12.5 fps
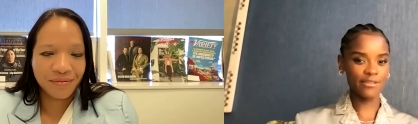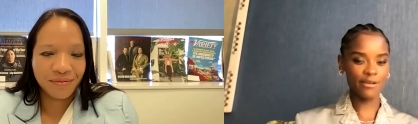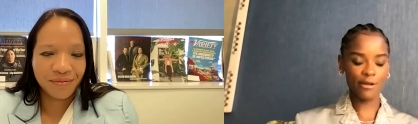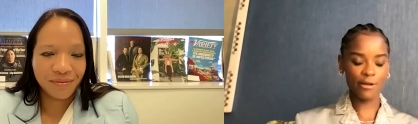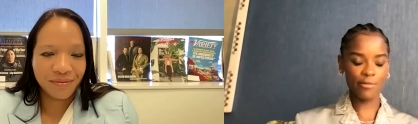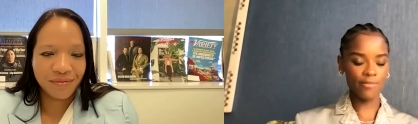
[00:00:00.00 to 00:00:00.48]

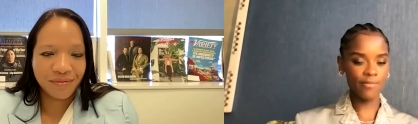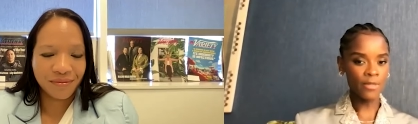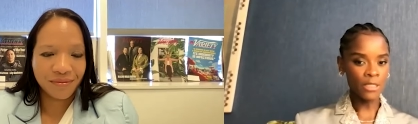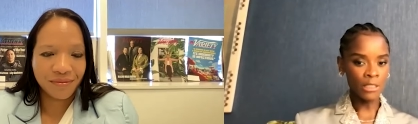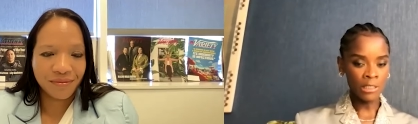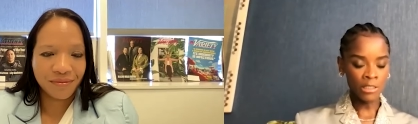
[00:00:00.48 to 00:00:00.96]
Speaker 1: um,
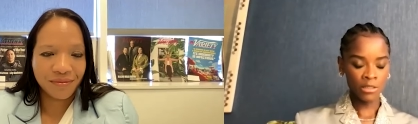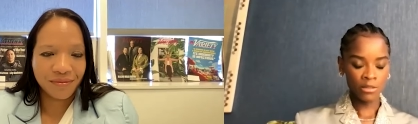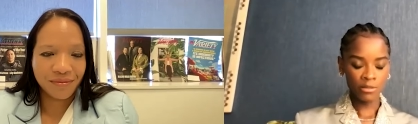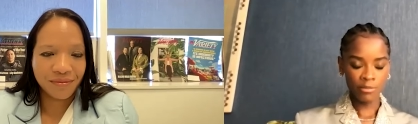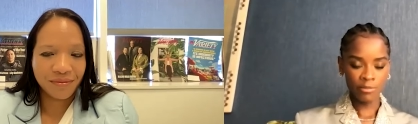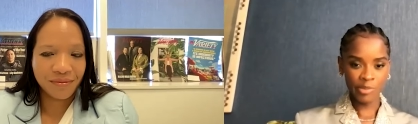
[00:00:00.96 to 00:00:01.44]

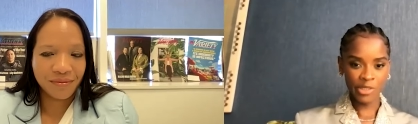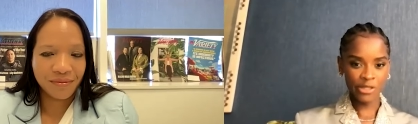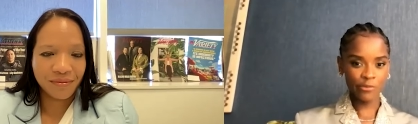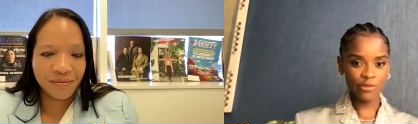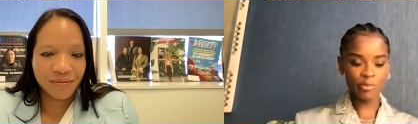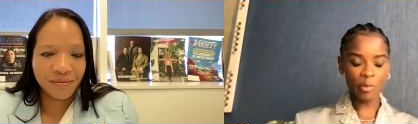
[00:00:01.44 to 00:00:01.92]

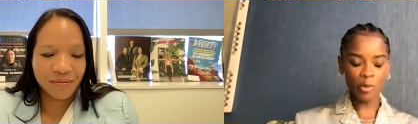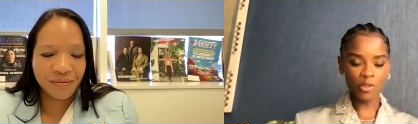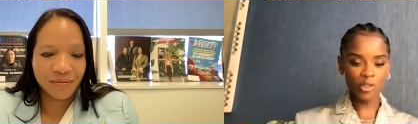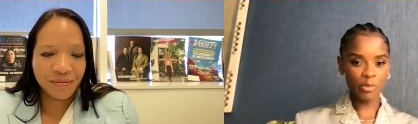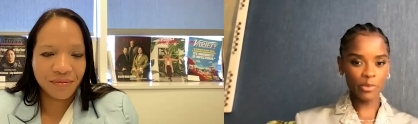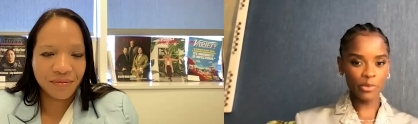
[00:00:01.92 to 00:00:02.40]
being
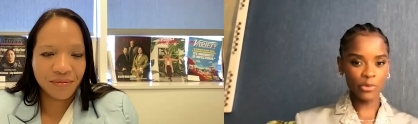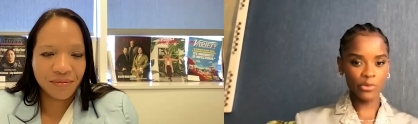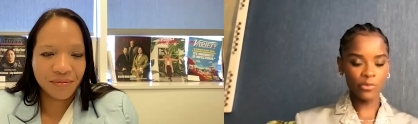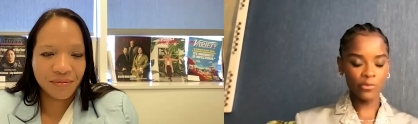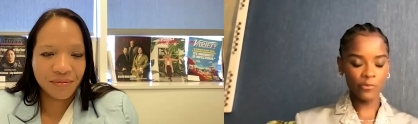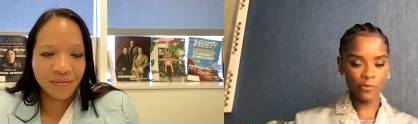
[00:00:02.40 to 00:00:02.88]

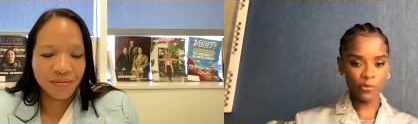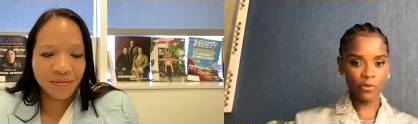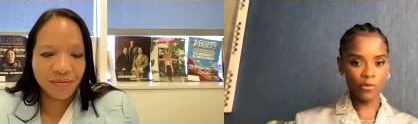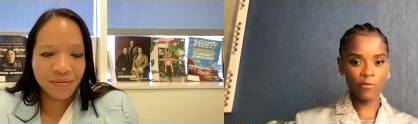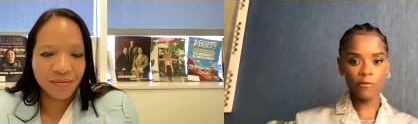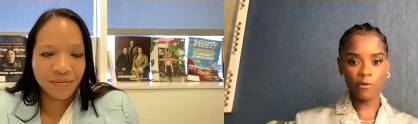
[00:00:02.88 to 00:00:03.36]
responsible
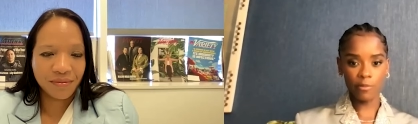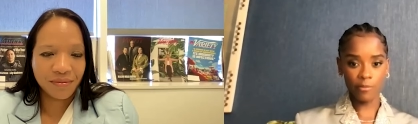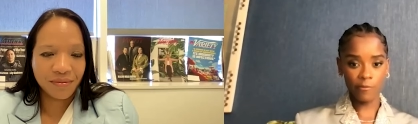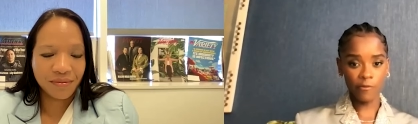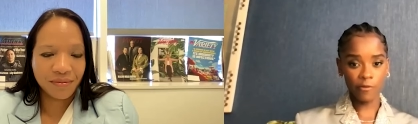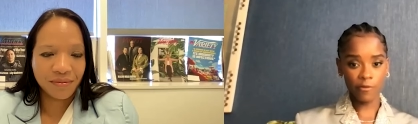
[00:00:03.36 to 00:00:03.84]
for, for,
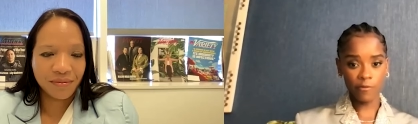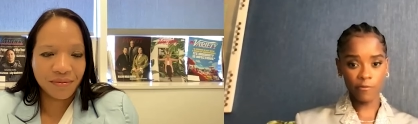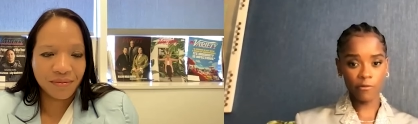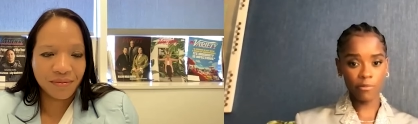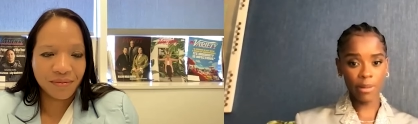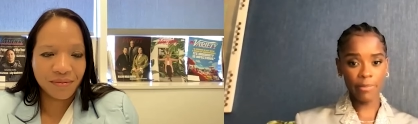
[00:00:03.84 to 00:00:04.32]
for,
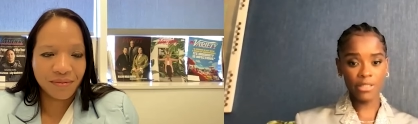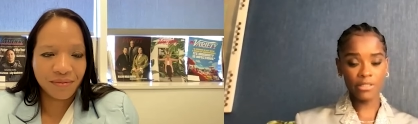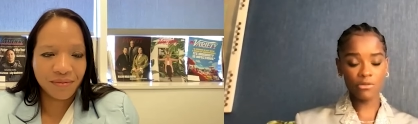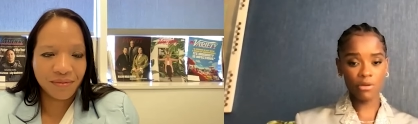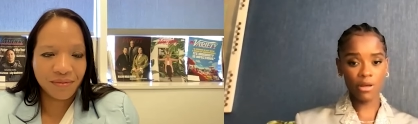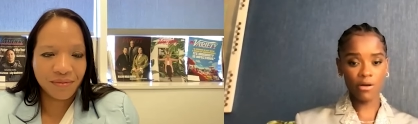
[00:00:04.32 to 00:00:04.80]
for my
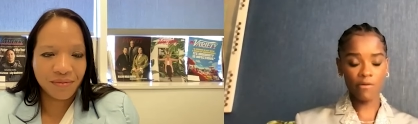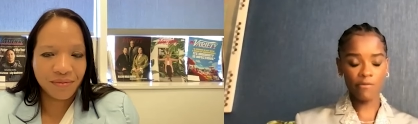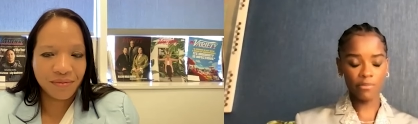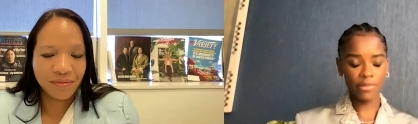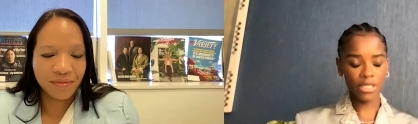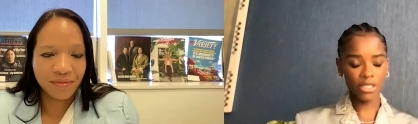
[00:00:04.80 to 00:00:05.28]
mental health
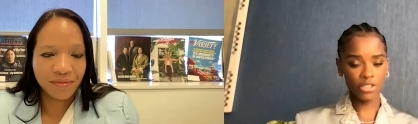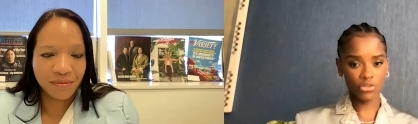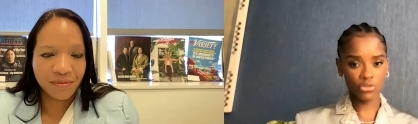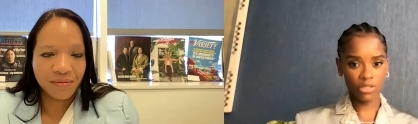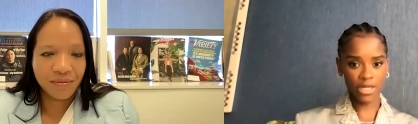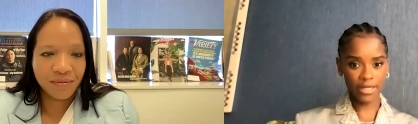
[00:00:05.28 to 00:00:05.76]
and making
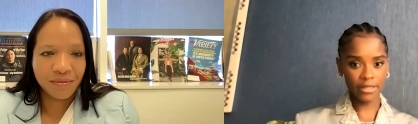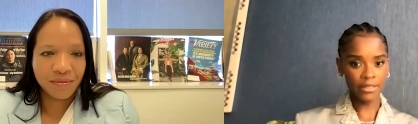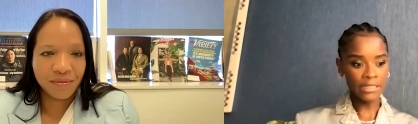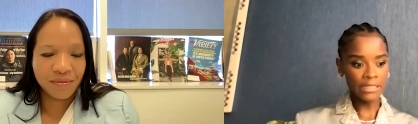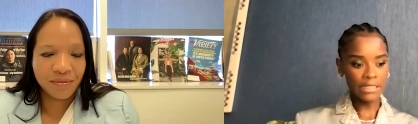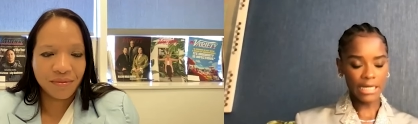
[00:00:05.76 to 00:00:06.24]
sure like
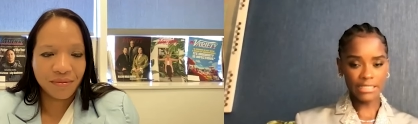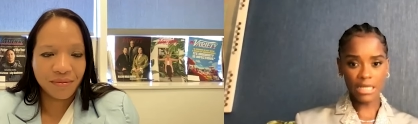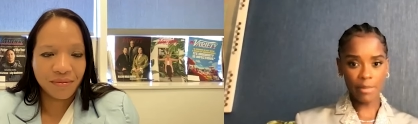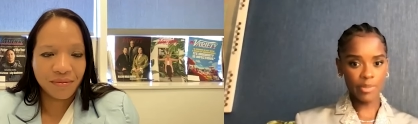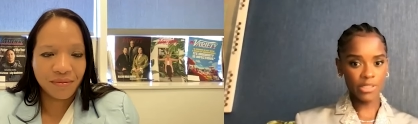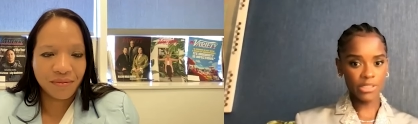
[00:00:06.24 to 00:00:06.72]
I
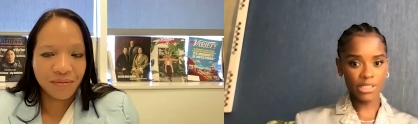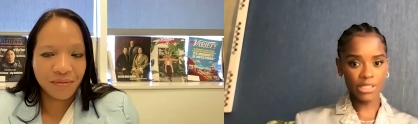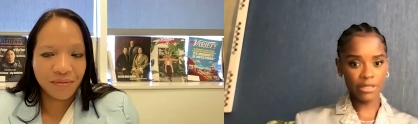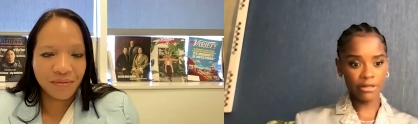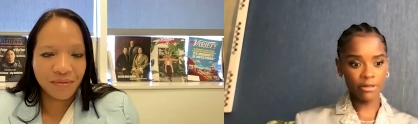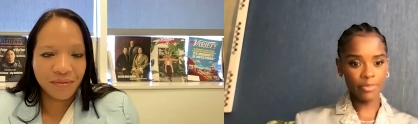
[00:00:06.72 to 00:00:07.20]
tap into
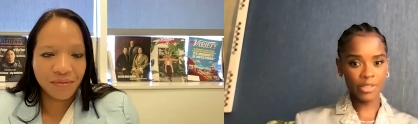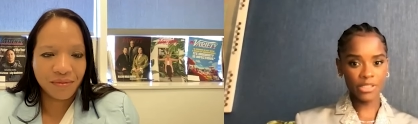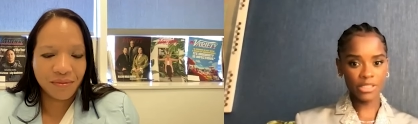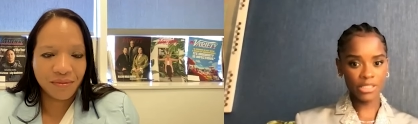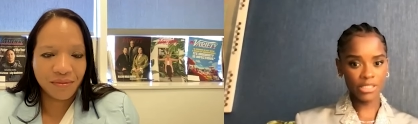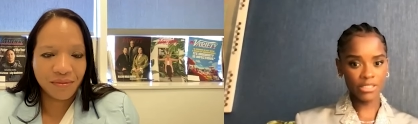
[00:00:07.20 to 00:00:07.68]
therapy
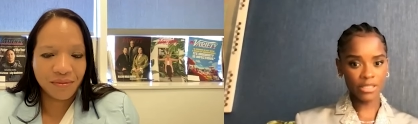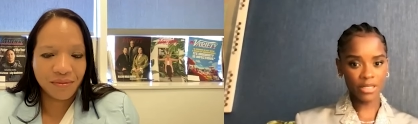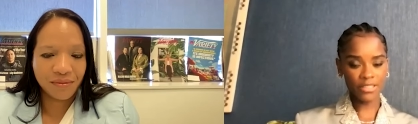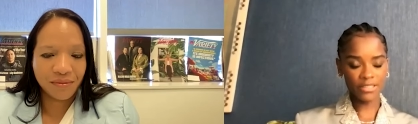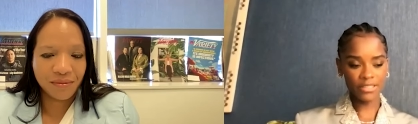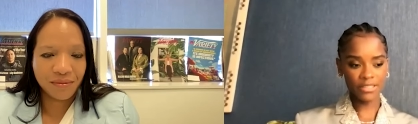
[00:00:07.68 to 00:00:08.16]
to discuss